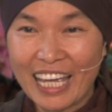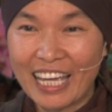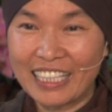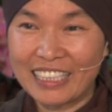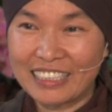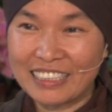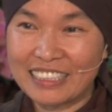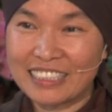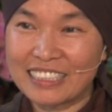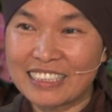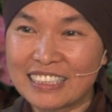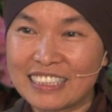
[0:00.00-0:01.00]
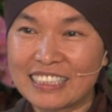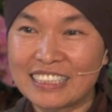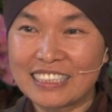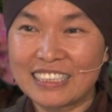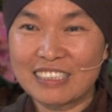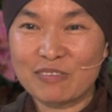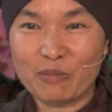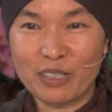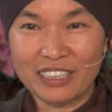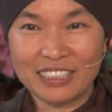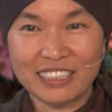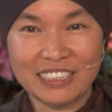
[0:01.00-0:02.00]
endless
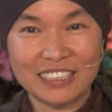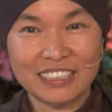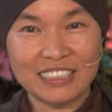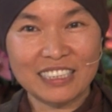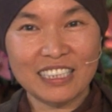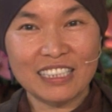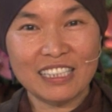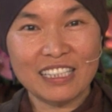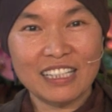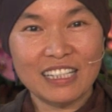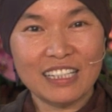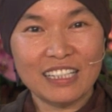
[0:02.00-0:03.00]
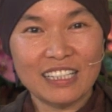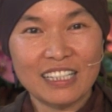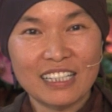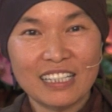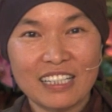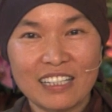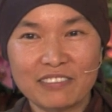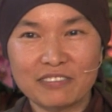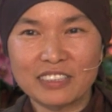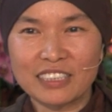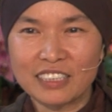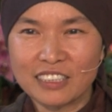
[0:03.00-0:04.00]
process of
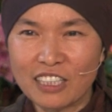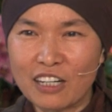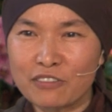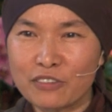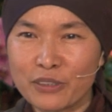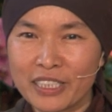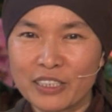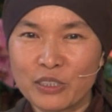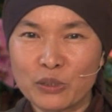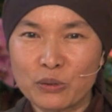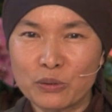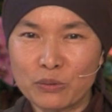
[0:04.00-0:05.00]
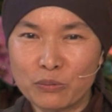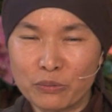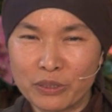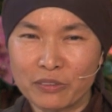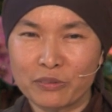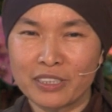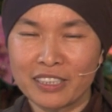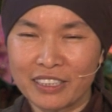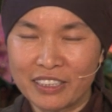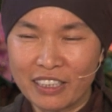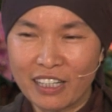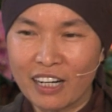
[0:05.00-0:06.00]
discovering who we
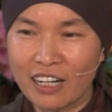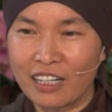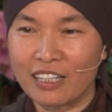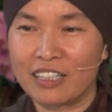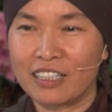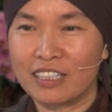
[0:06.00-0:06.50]
really are.